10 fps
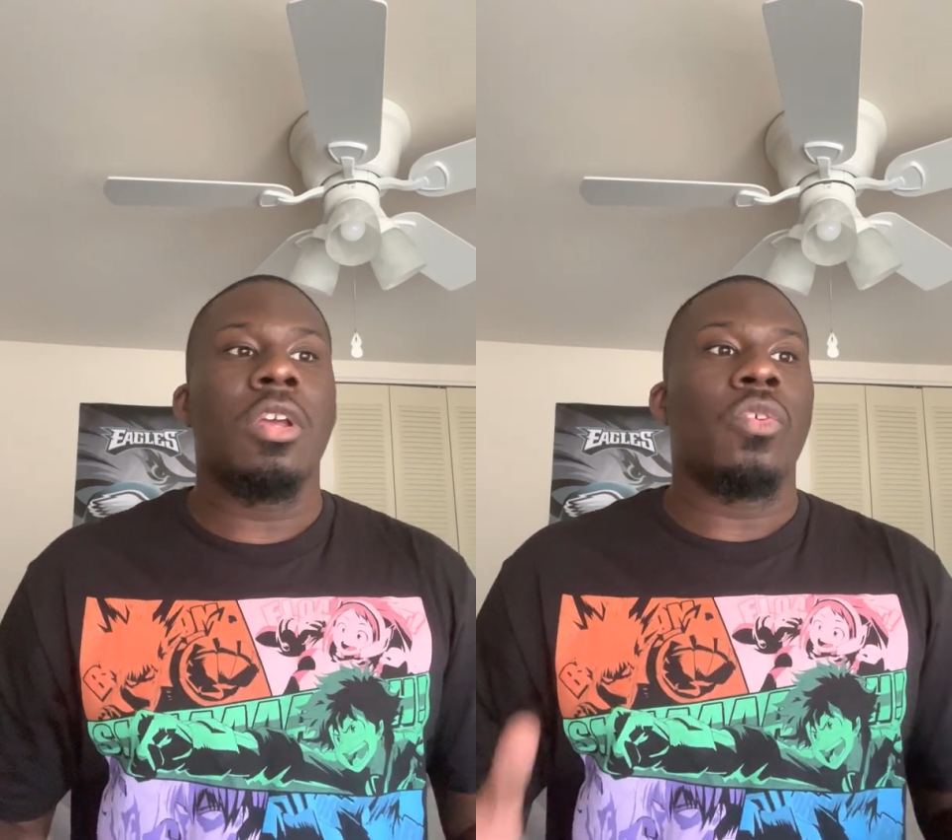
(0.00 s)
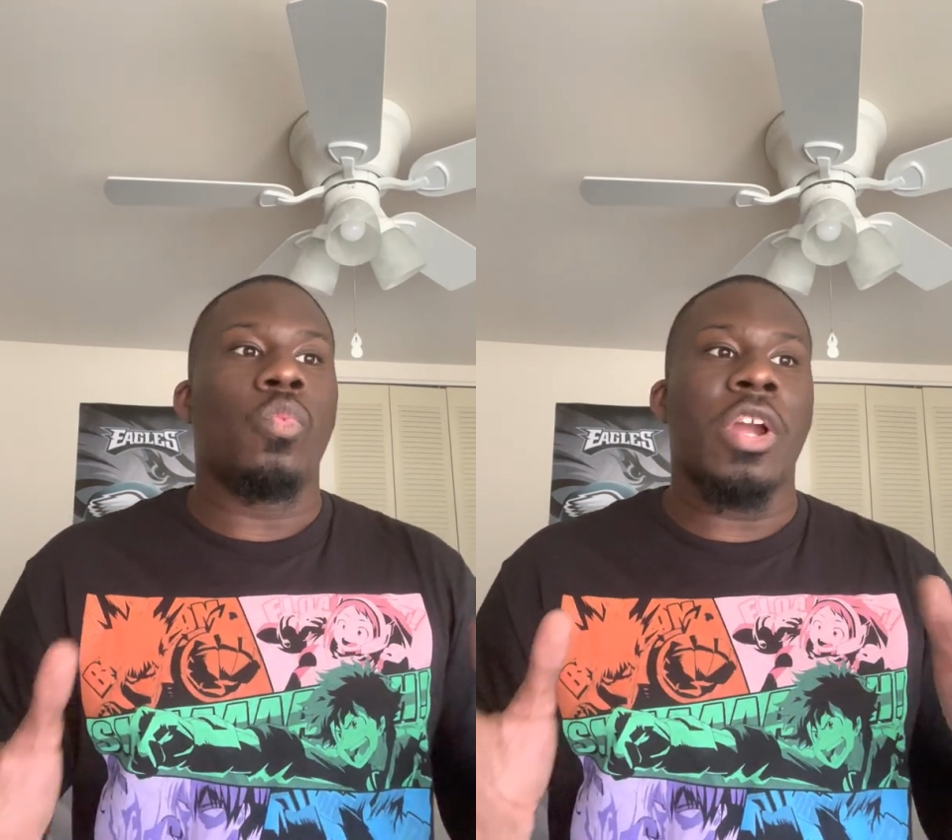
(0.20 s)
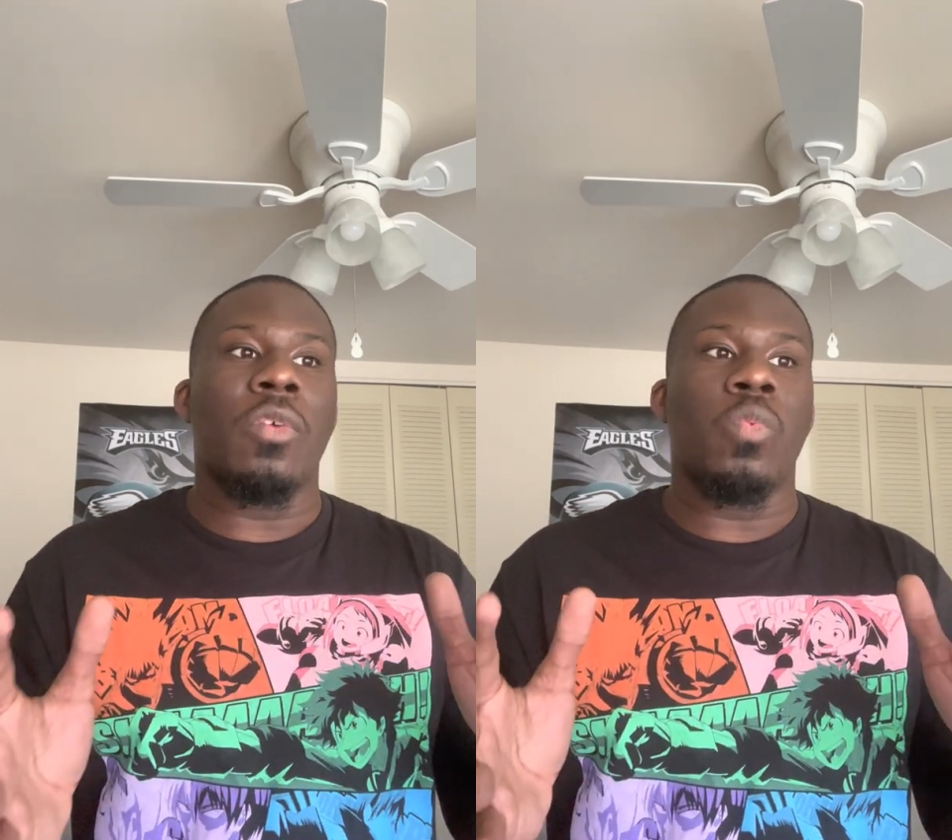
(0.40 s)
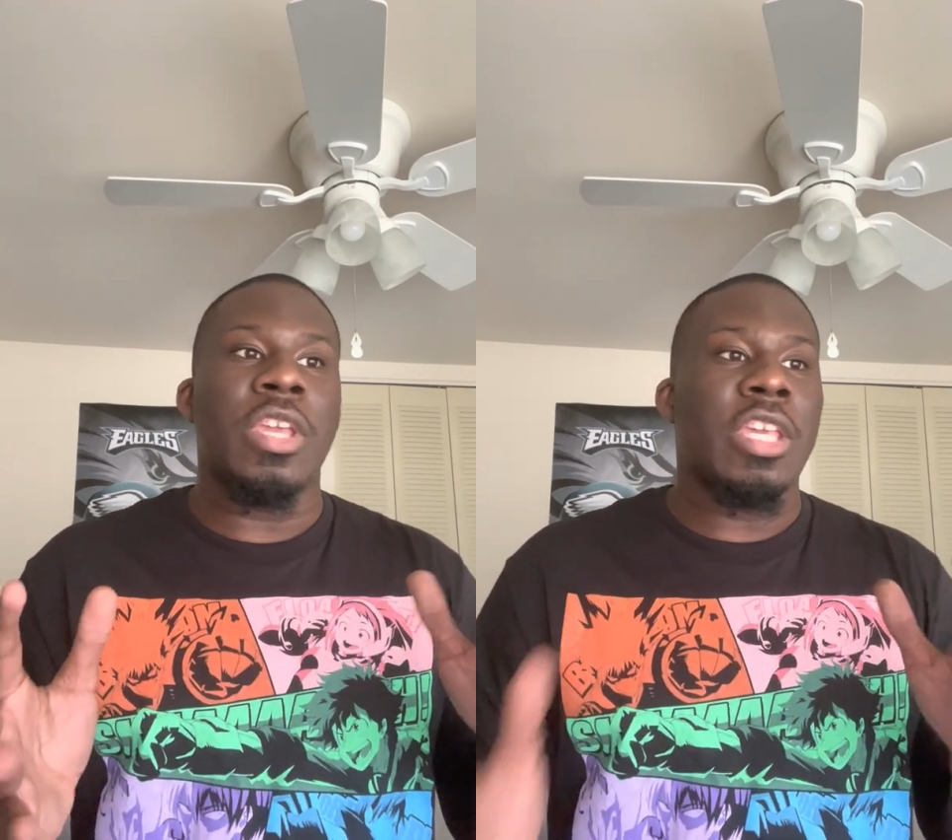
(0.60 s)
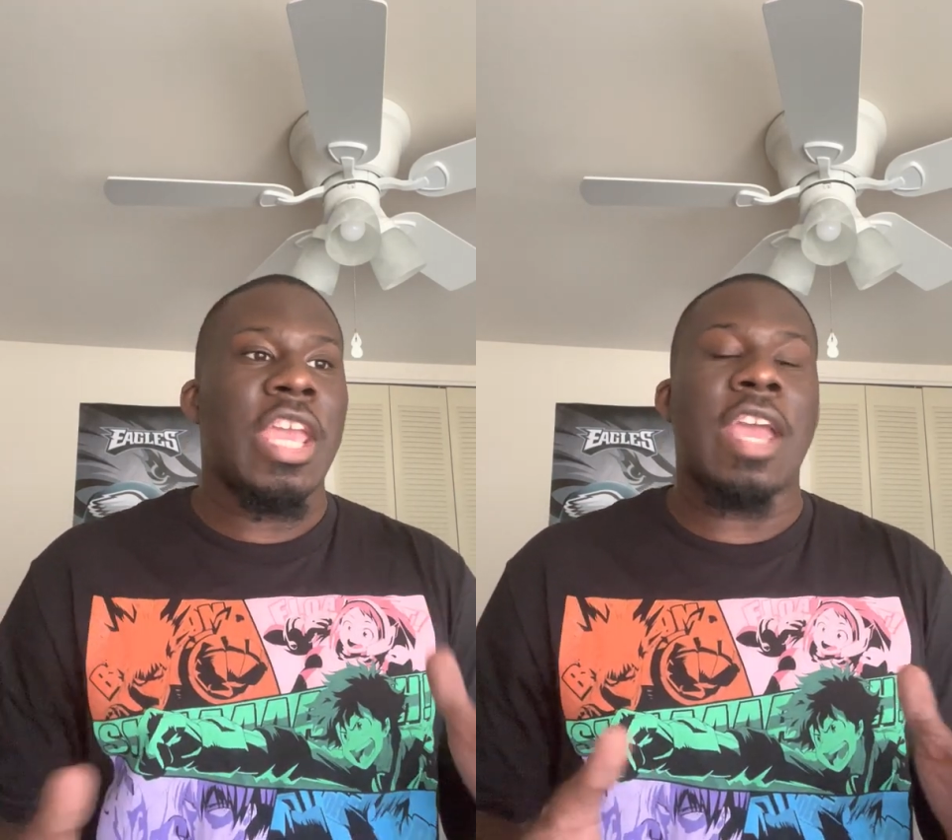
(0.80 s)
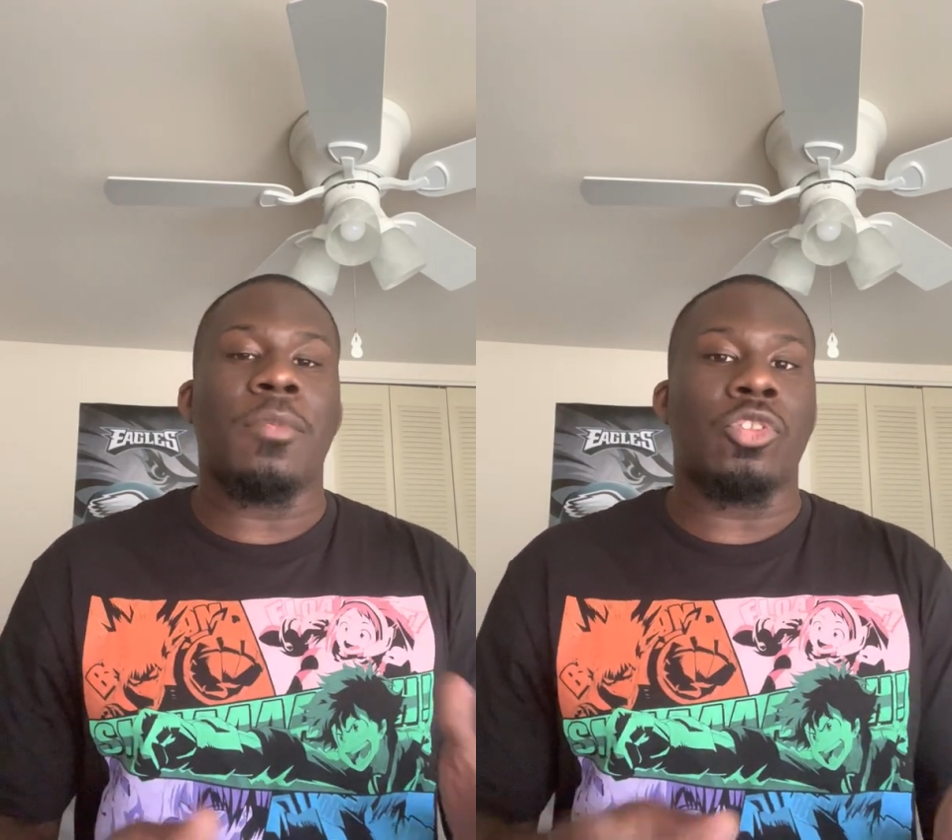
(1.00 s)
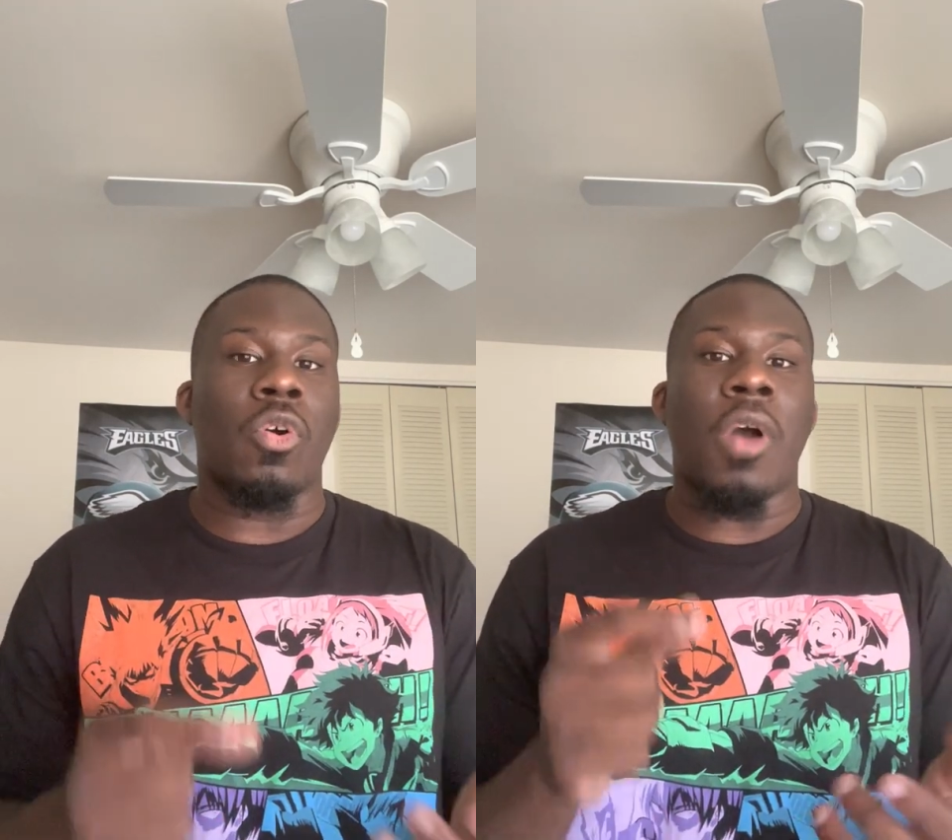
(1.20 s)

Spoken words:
where we can't throw